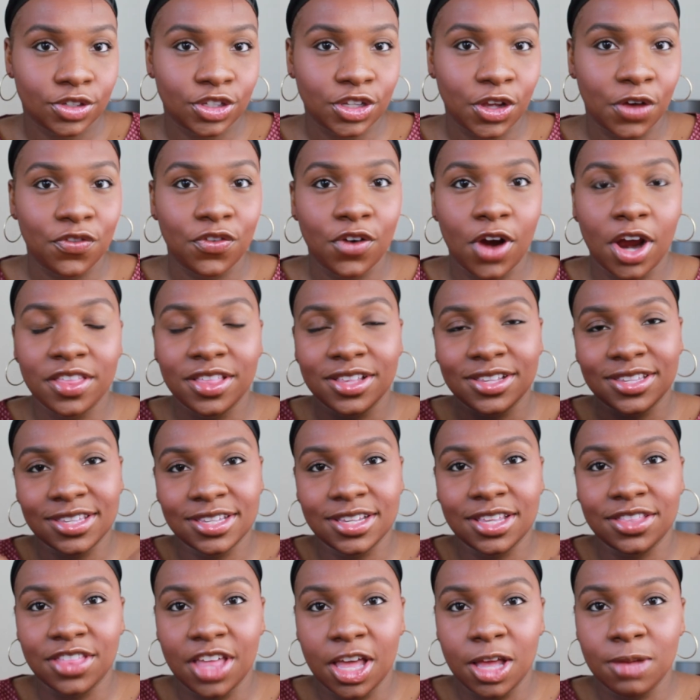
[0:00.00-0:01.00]
So far, this is
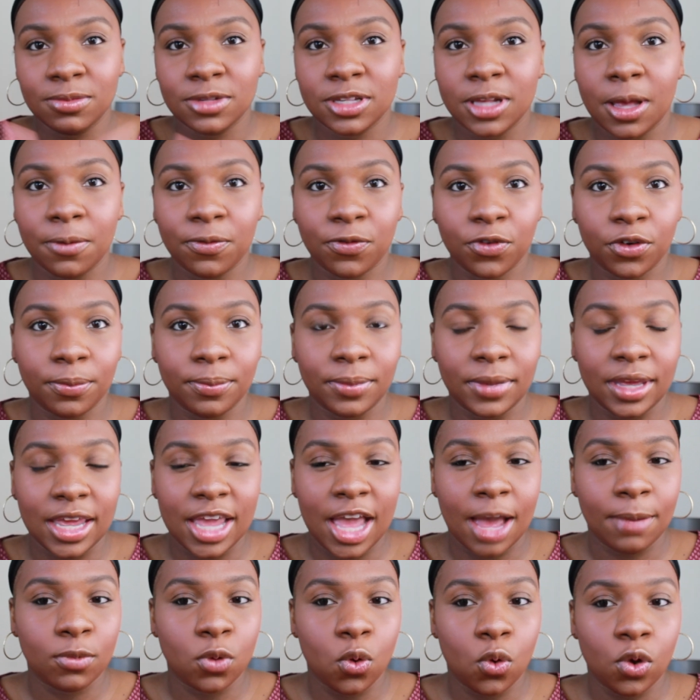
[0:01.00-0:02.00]
a thumbs up for me.
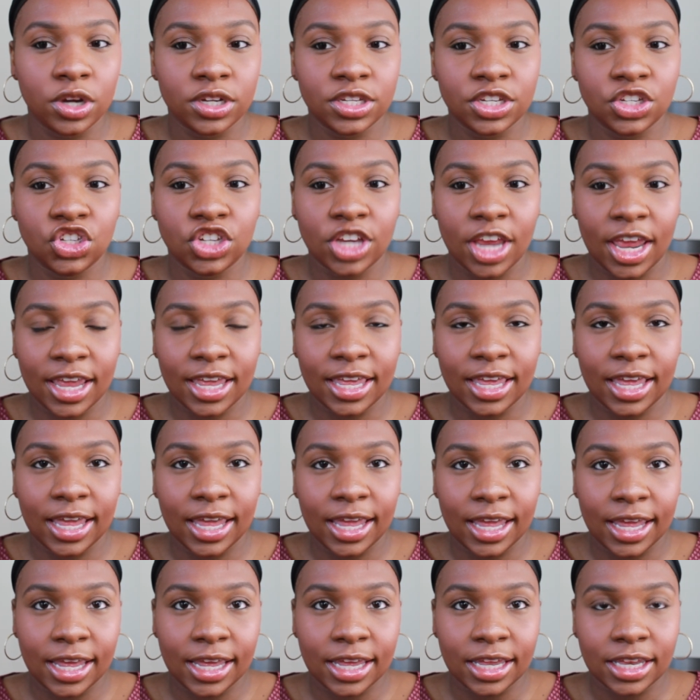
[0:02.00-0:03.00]
I'm going to check
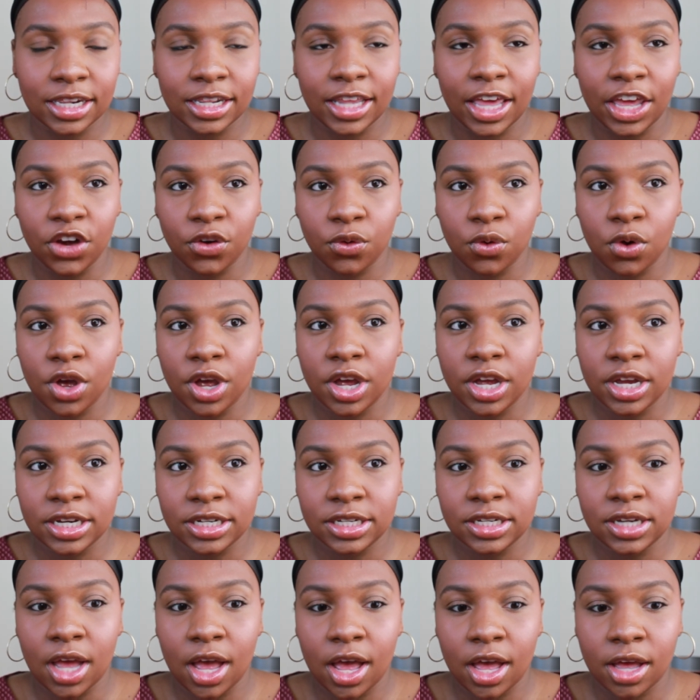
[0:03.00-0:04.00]
in later
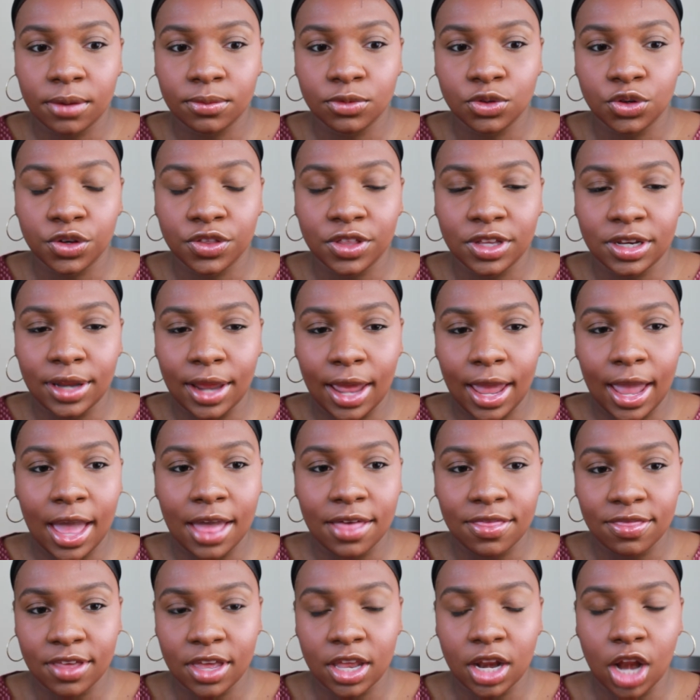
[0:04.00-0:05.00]
on during the day,
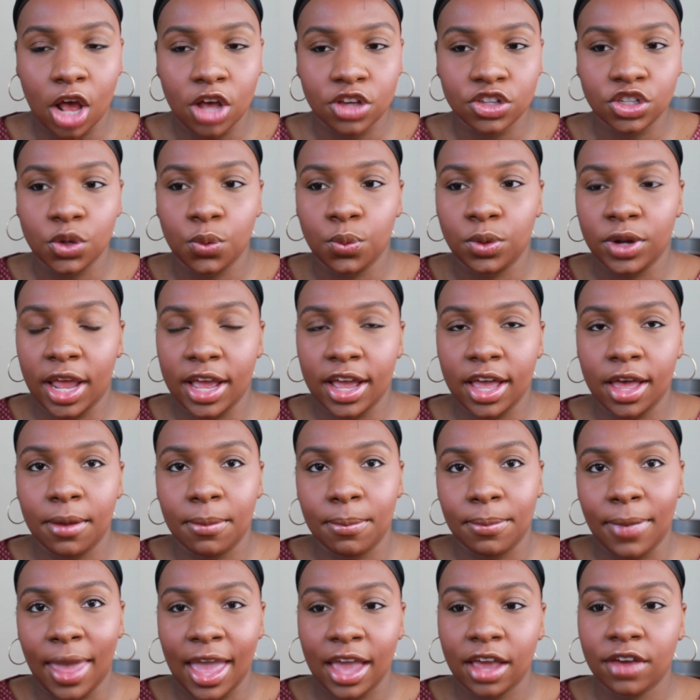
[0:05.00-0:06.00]
and then also when I
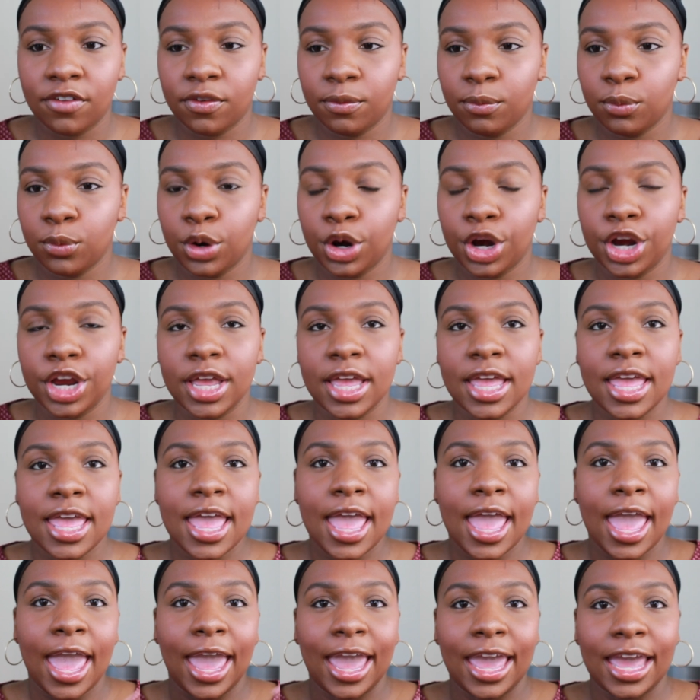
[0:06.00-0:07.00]
come back from work,
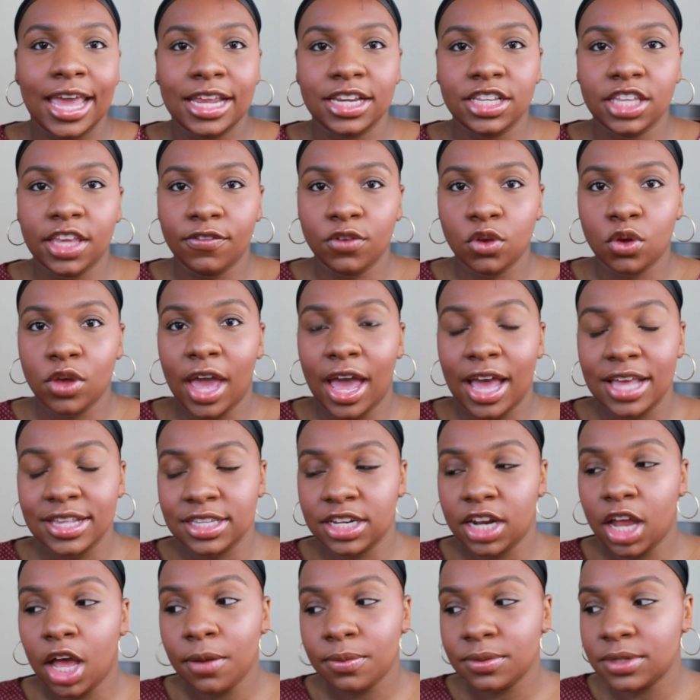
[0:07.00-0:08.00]
and give you guys
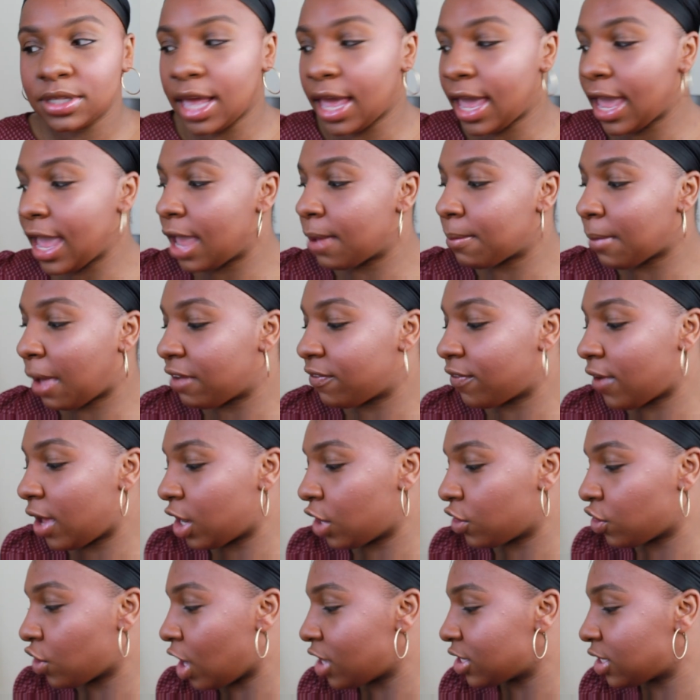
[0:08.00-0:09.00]
an update and my
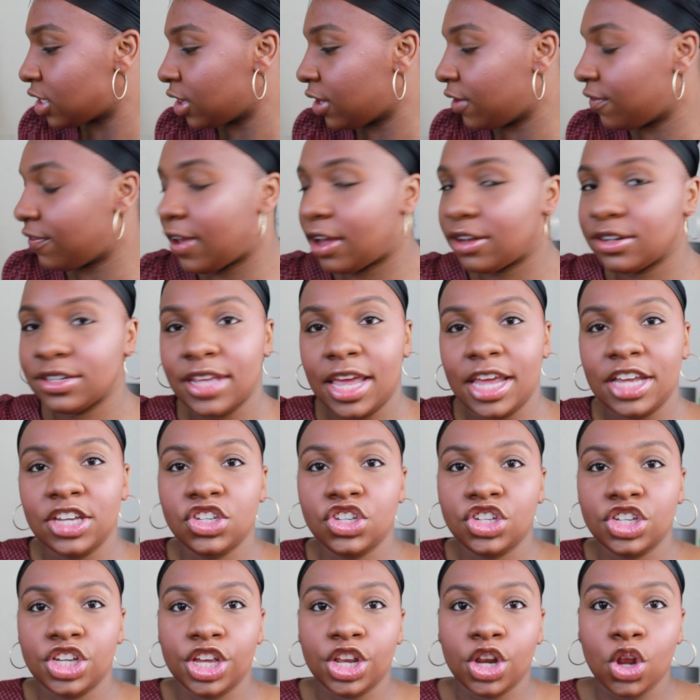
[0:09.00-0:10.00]
final thoughts on the
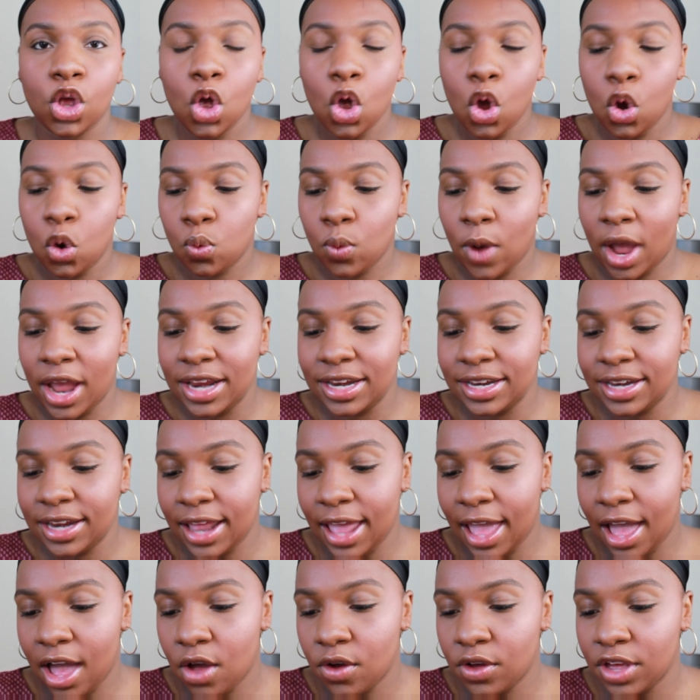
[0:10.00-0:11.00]
foundation. Right
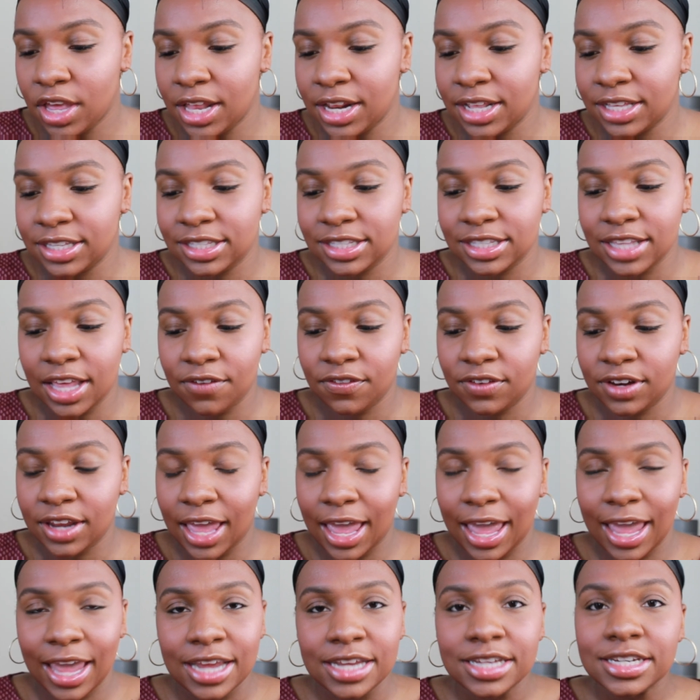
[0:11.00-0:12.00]
now, it is
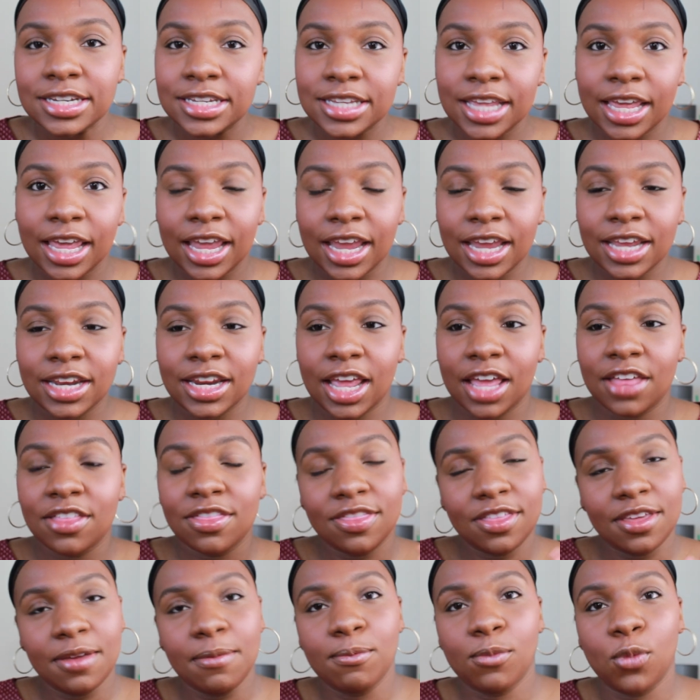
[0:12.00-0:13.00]
7:18
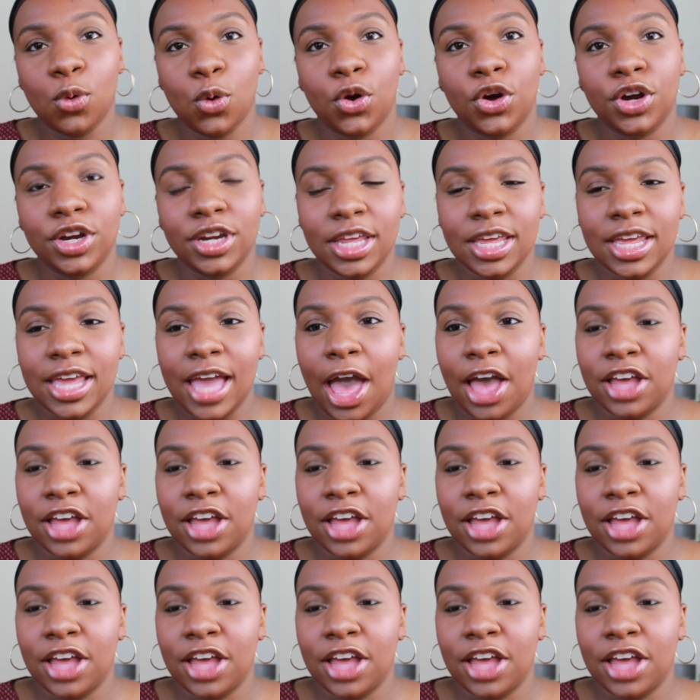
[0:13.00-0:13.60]
in the morning.